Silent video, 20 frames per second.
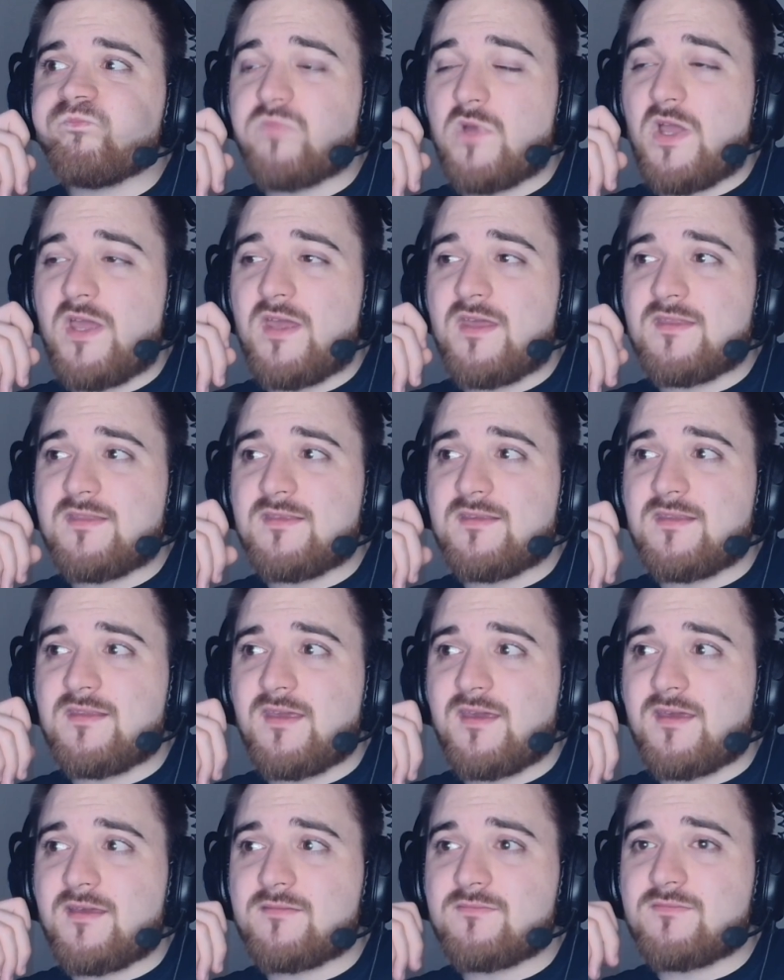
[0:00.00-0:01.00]
And
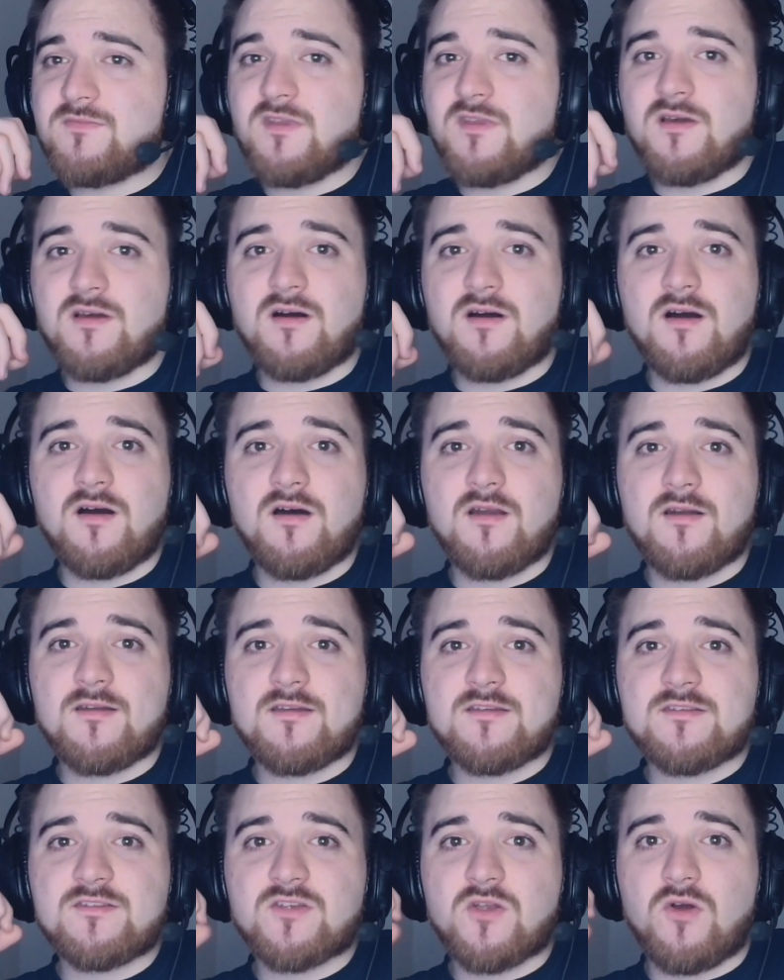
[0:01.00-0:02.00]
yeah, the R
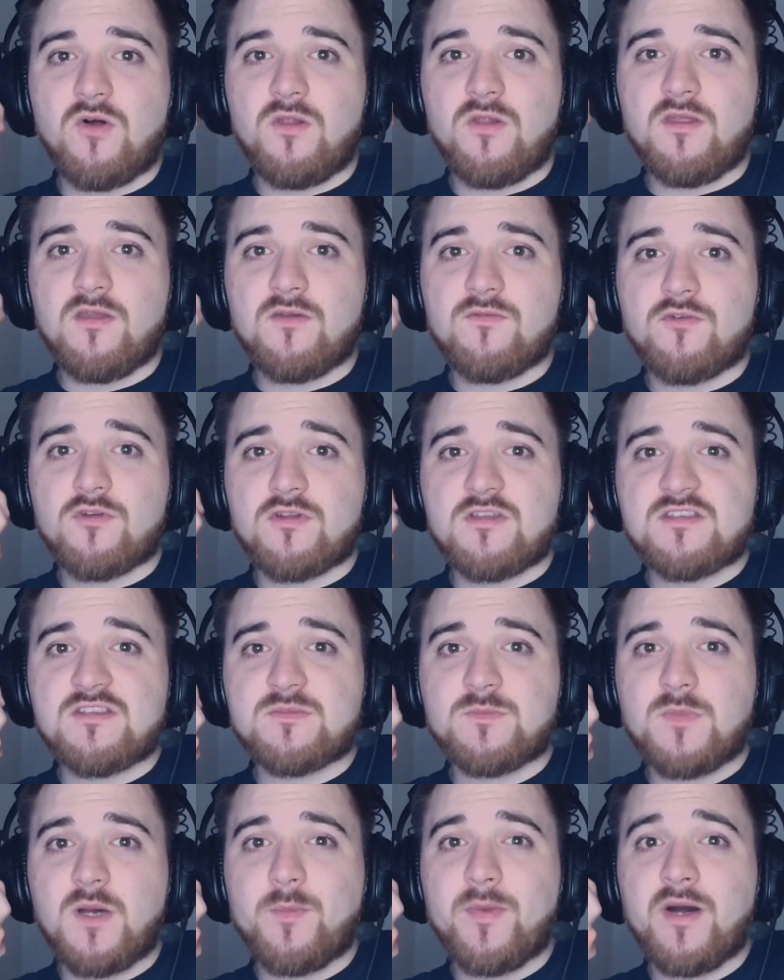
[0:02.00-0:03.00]
is calling for
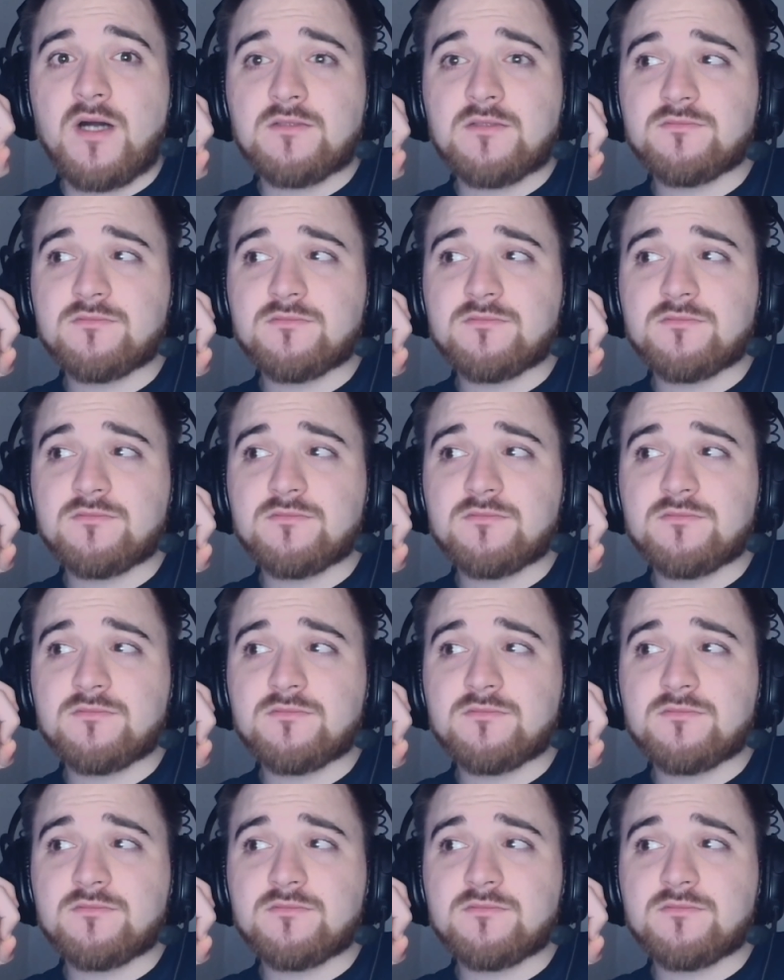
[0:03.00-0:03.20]
his mama.